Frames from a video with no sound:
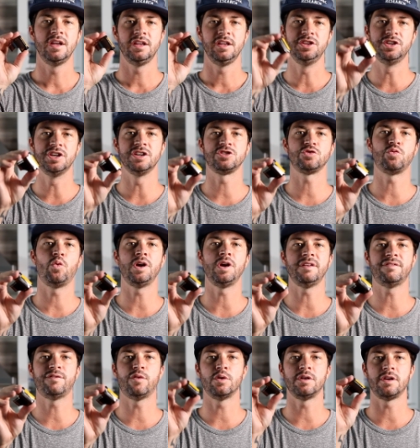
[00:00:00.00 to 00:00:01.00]
You get
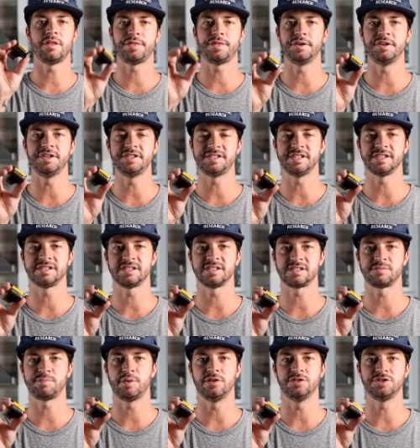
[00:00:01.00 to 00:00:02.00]
24 to 36
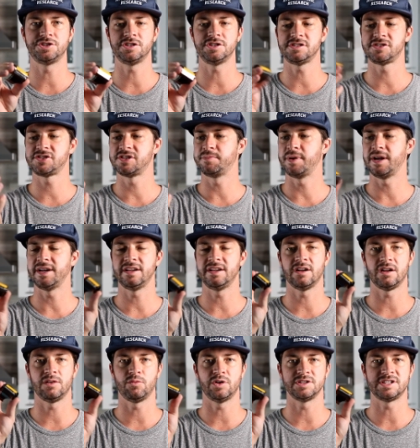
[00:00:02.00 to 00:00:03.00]
exposures depending
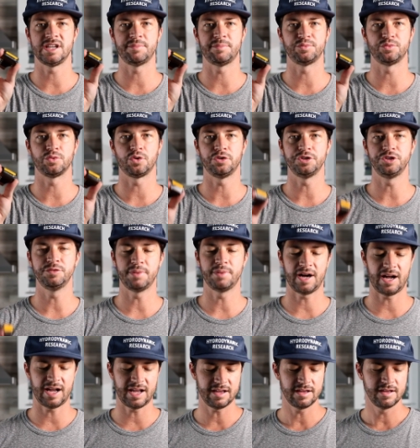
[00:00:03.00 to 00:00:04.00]
on what type of roll you
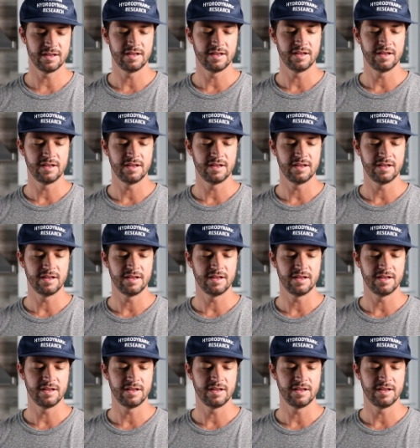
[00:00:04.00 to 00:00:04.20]
buy.